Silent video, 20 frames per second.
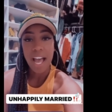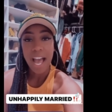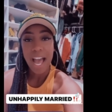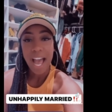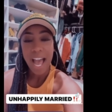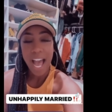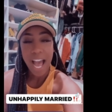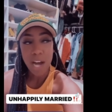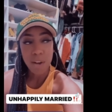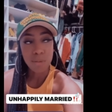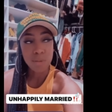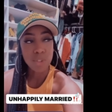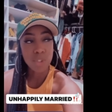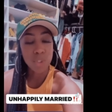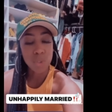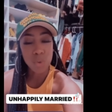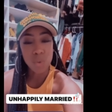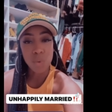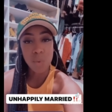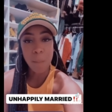how
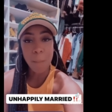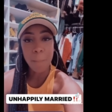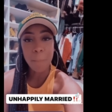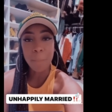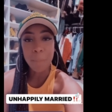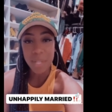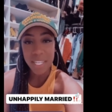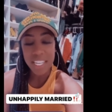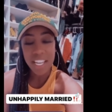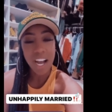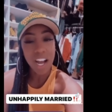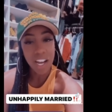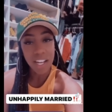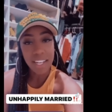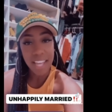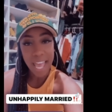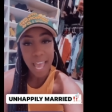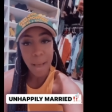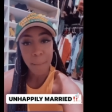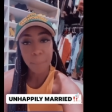to be
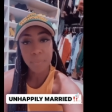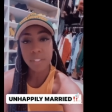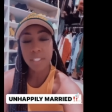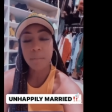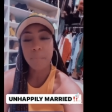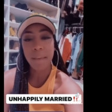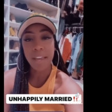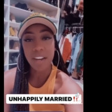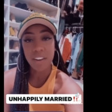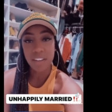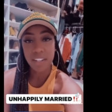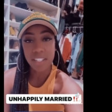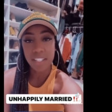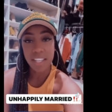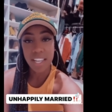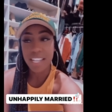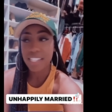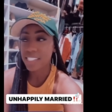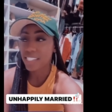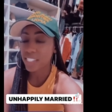unhappily married
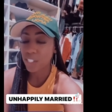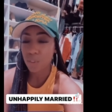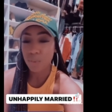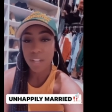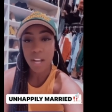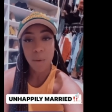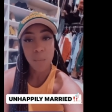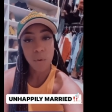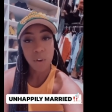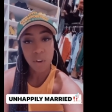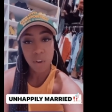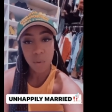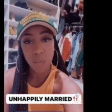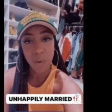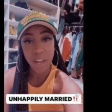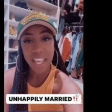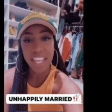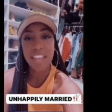and still not walk away.